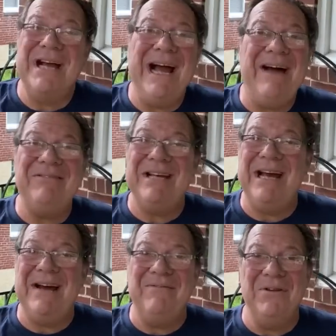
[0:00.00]
have to
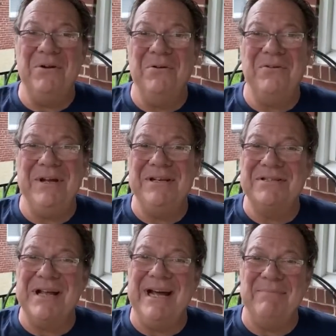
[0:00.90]
have little
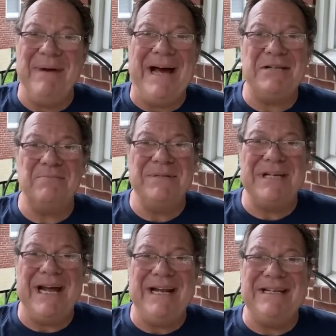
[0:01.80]
things like mashed
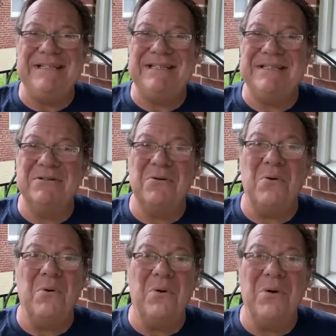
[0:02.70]
potatoes and
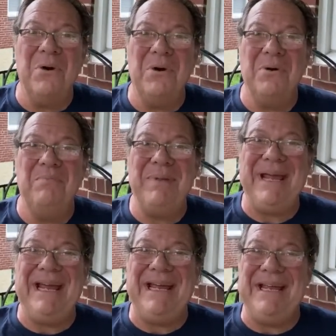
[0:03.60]
corn and
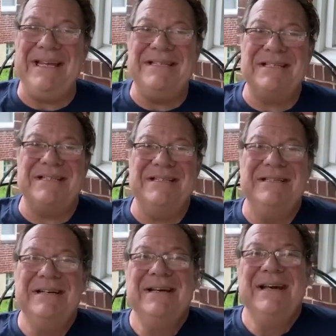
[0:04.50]
peas and
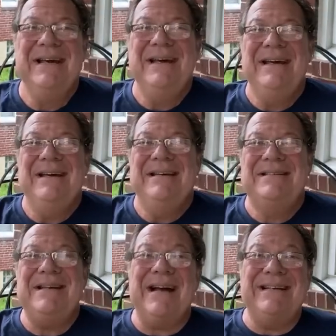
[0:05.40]

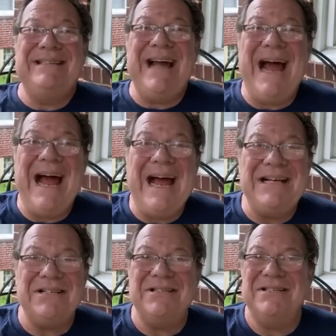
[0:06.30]

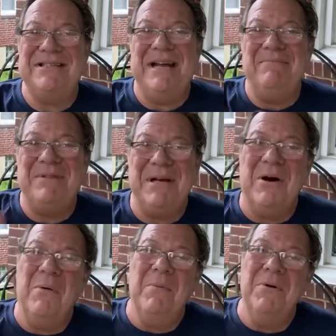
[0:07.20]
succotash. That's the same thing
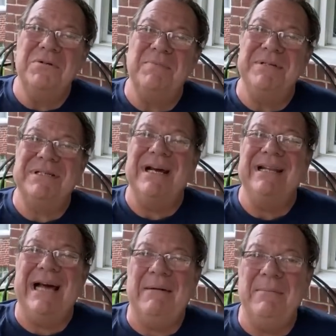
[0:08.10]
almost, but it's got
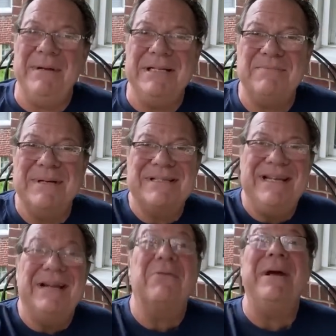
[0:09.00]
lima beans mixed
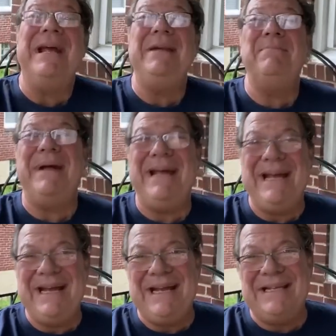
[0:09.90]
in. Green
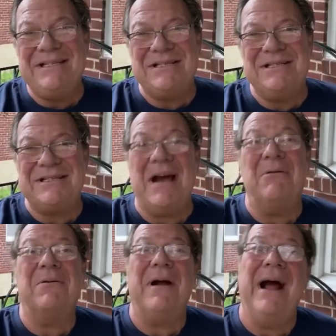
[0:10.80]
beans and
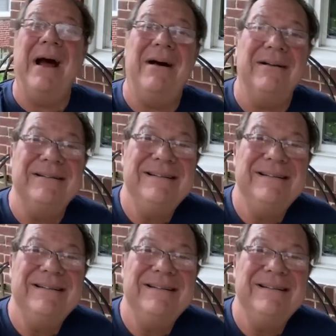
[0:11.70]
sauerkraut.